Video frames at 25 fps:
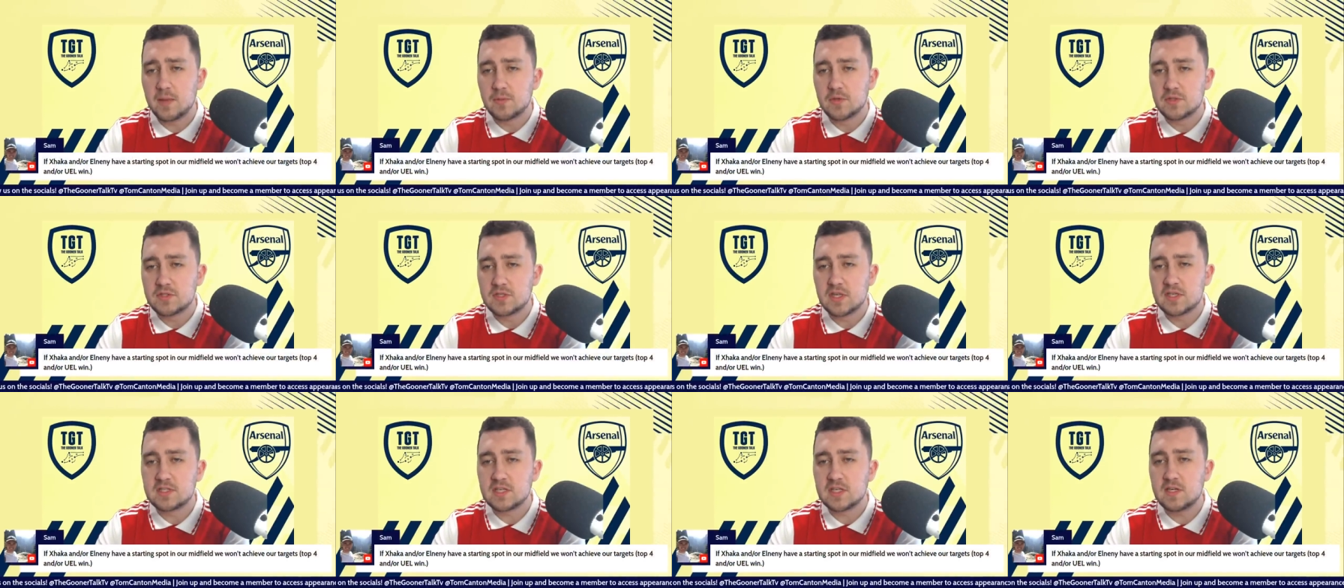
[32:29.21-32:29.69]
who
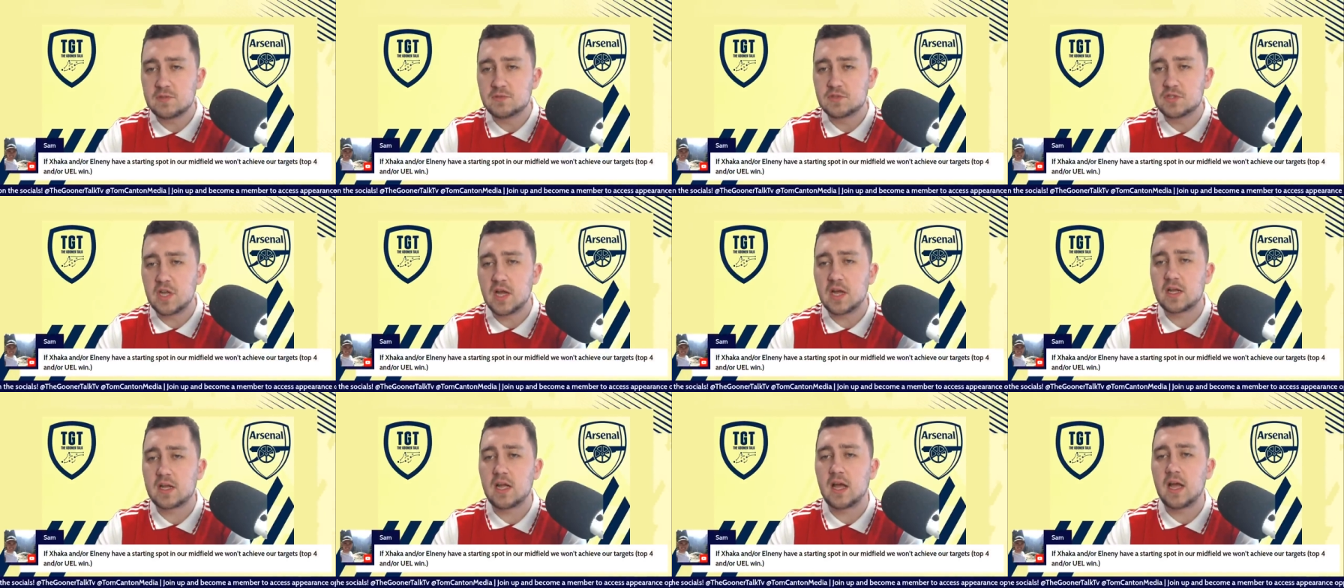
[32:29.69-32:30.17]
says if
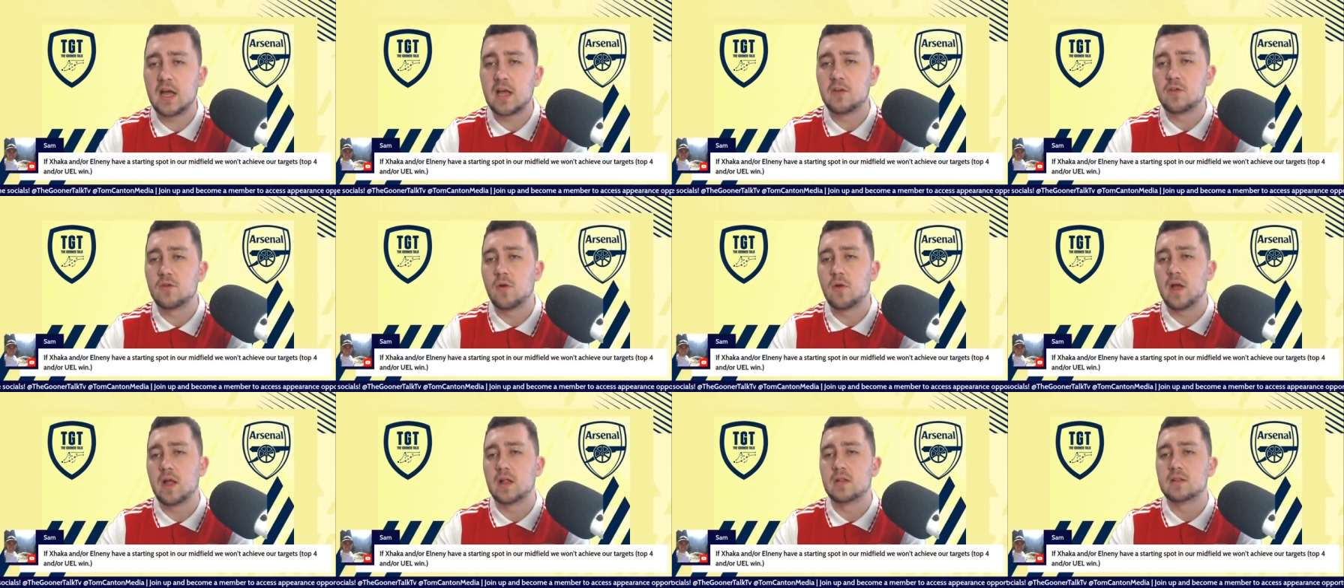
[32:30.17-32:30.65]
Xhaka and
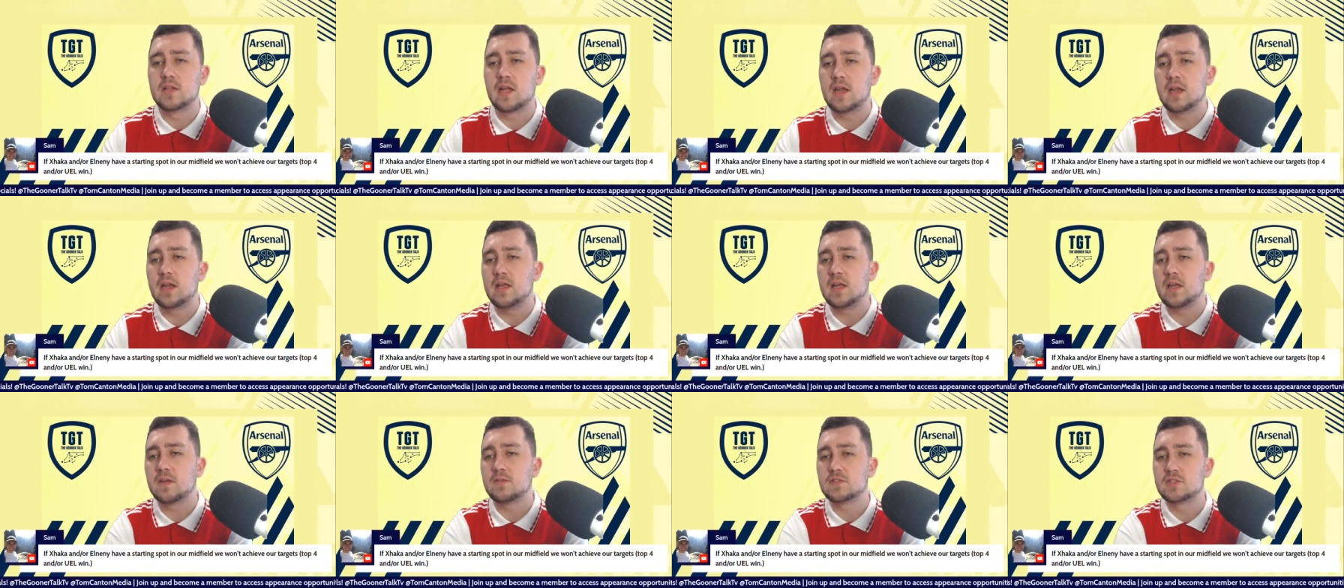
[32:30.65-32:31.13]
or
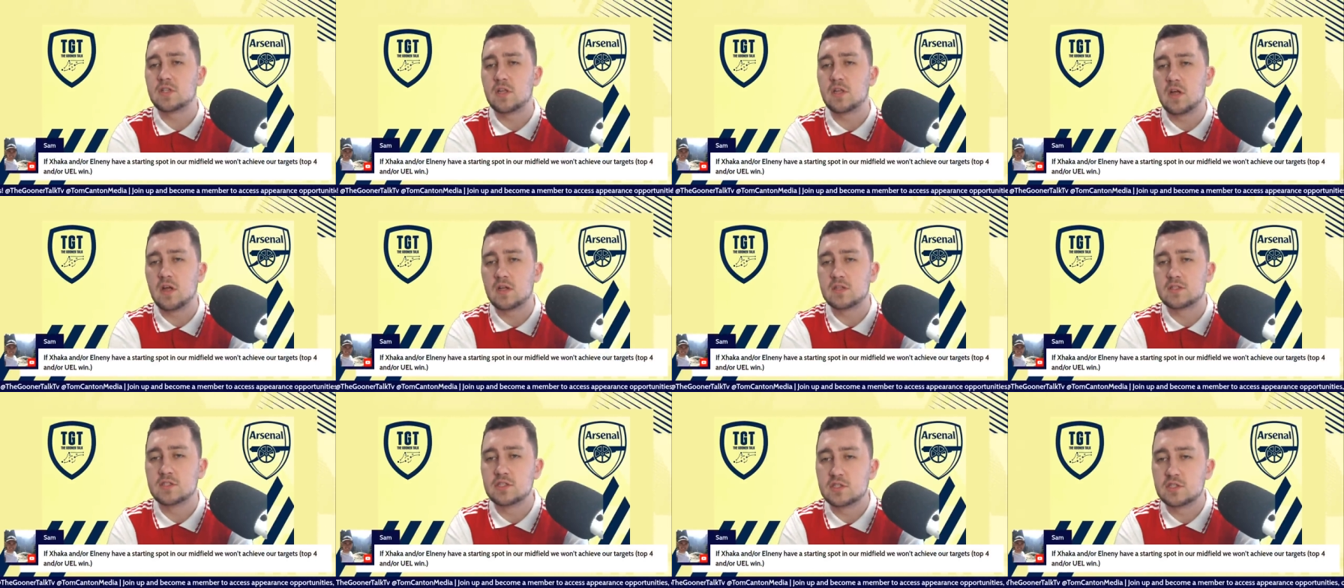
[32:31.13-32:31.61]
Elneny have
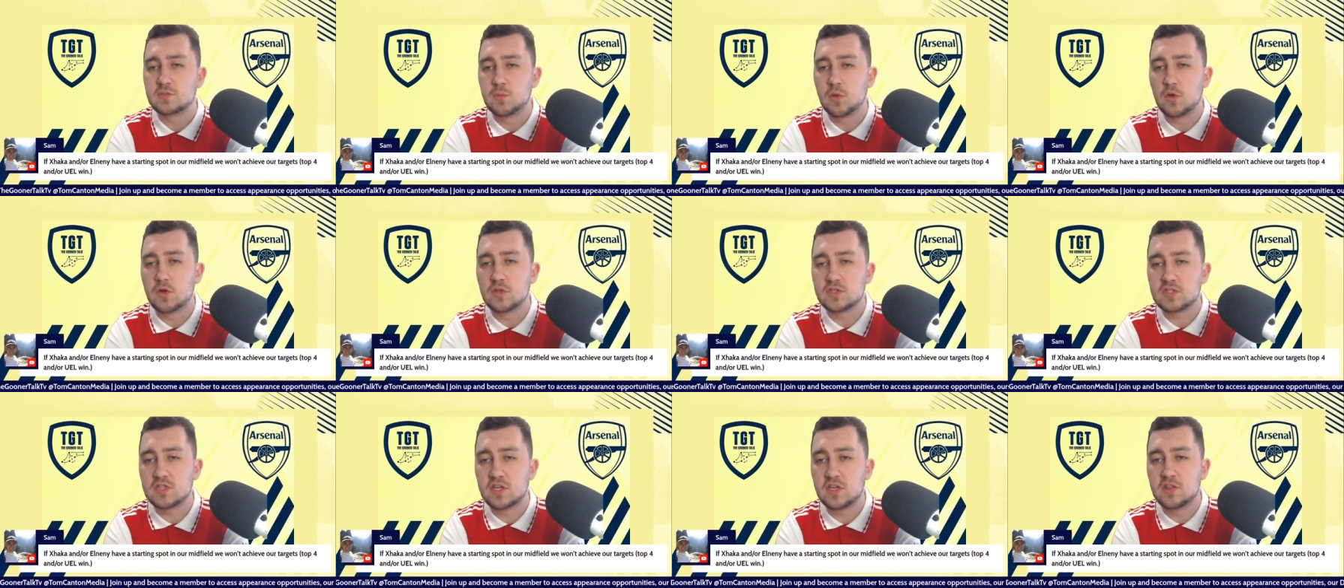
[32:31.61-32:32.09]
starting
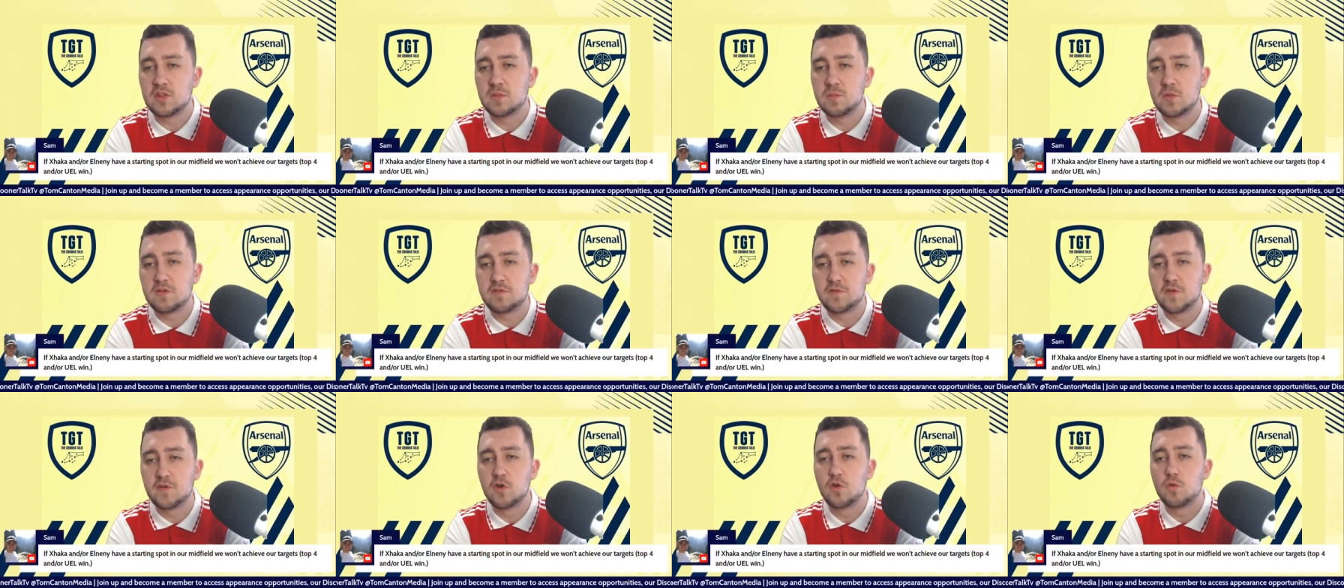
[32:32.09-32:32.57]
spots in the
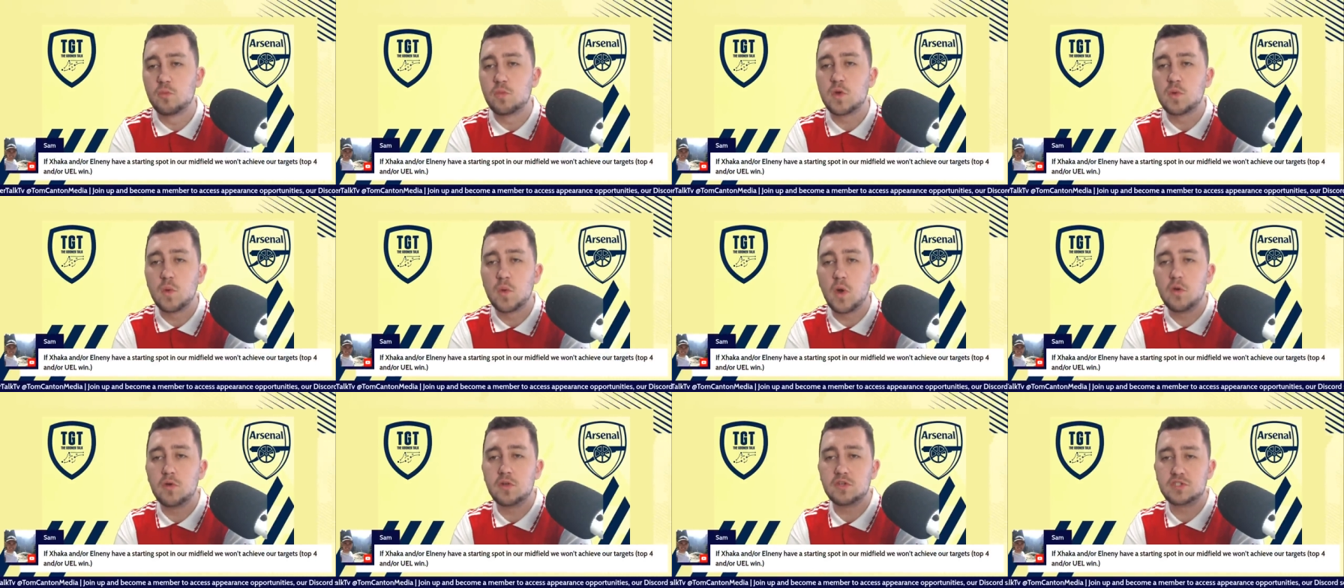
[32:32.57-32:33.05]
midfield, we
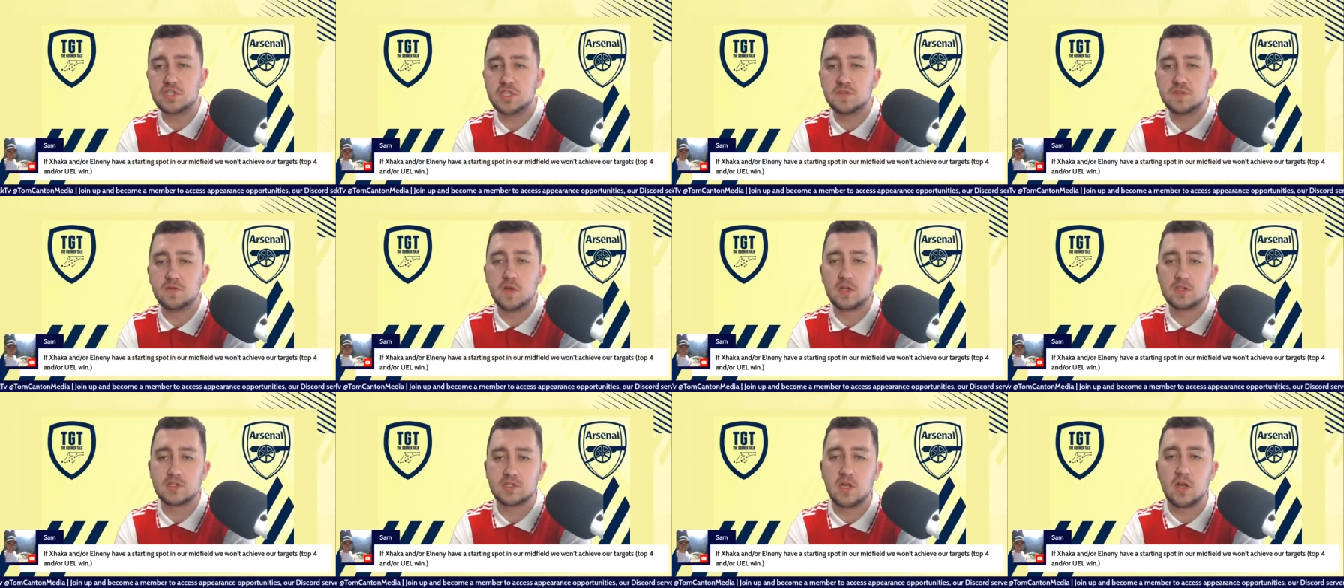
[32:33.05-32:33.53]
won't achieve
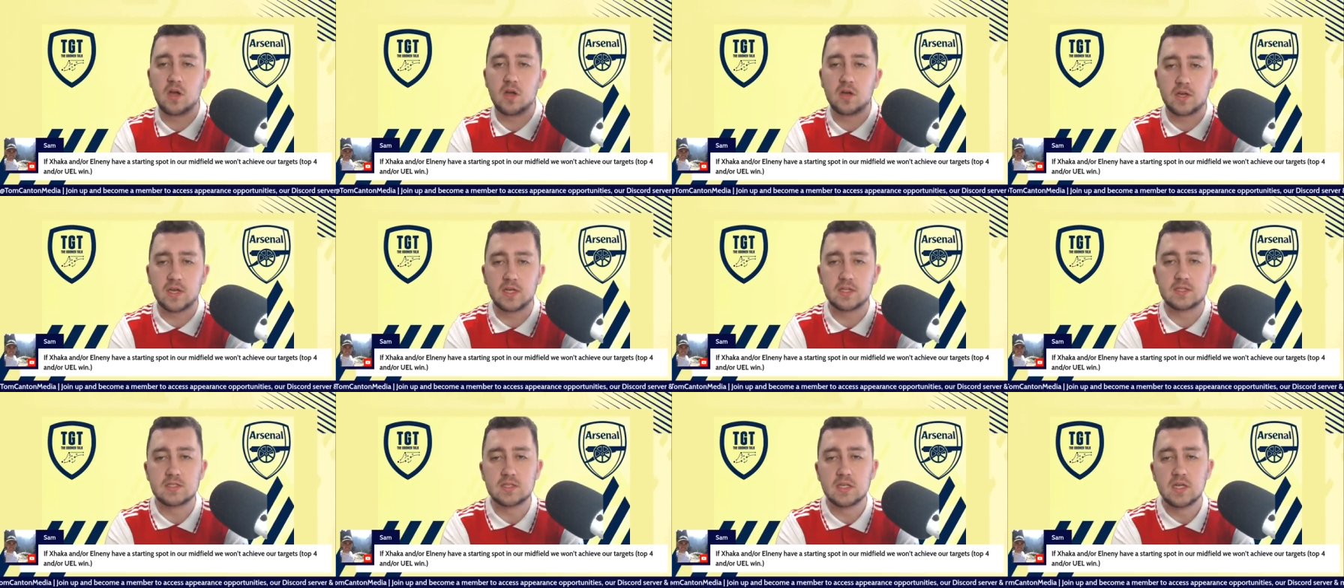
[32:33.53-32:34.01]
our
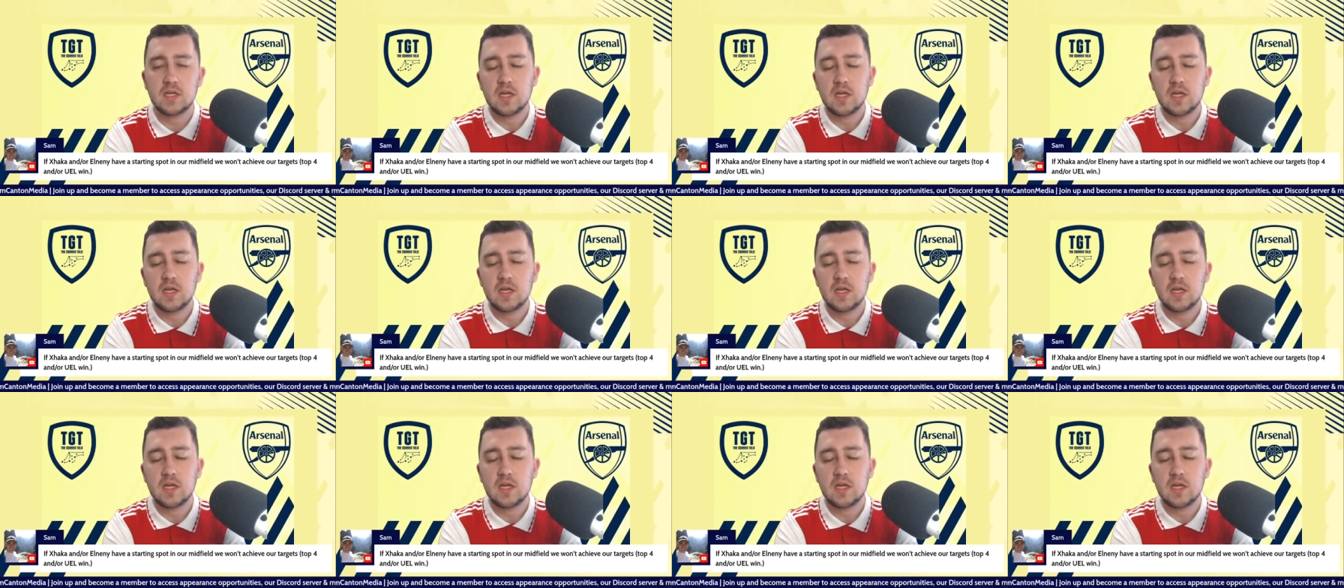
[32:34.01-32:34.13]
targets.